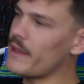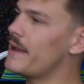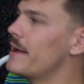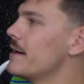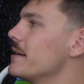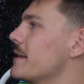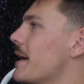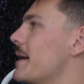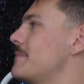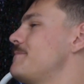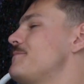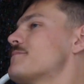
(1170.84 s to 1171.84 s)
Hell yeah.
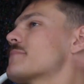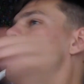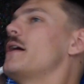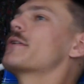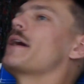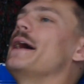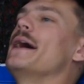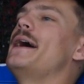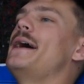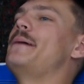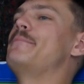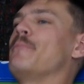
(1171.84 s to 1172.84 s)
Okay.
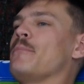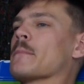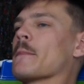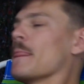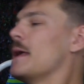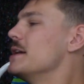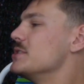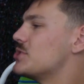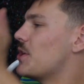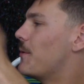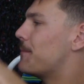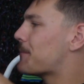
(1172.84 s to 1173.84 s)

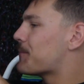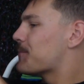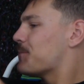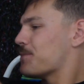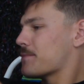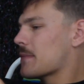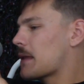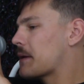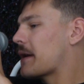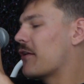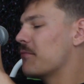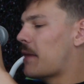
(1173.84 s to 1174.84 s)
So
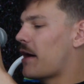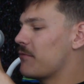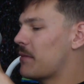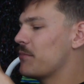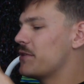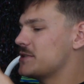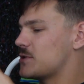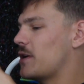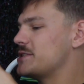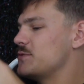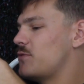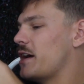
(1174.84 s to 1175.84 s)
I remember this
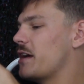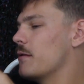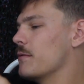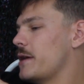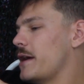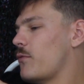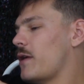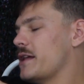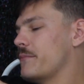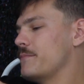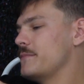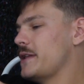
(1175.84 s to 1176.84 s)
question while
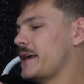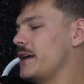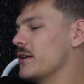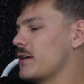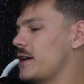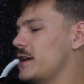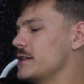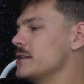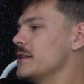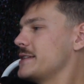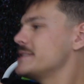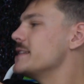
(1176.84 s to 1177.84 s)
I'm here
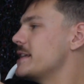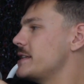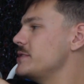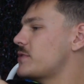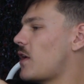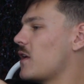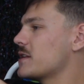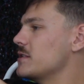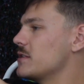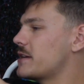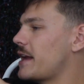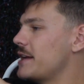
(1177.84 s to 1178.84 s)
listening to you talk and
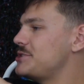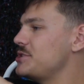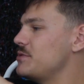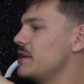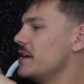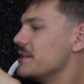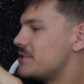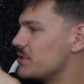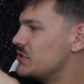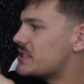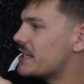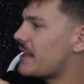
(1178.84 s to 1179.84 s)
looking at you. So
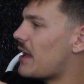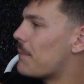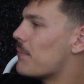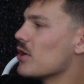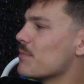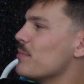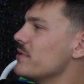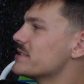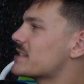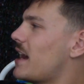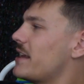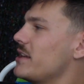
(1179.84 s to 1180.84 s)
you said that purple is
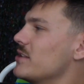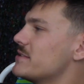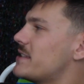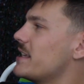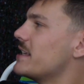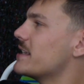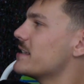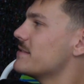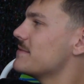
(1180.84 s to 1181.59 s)
kind of your thing.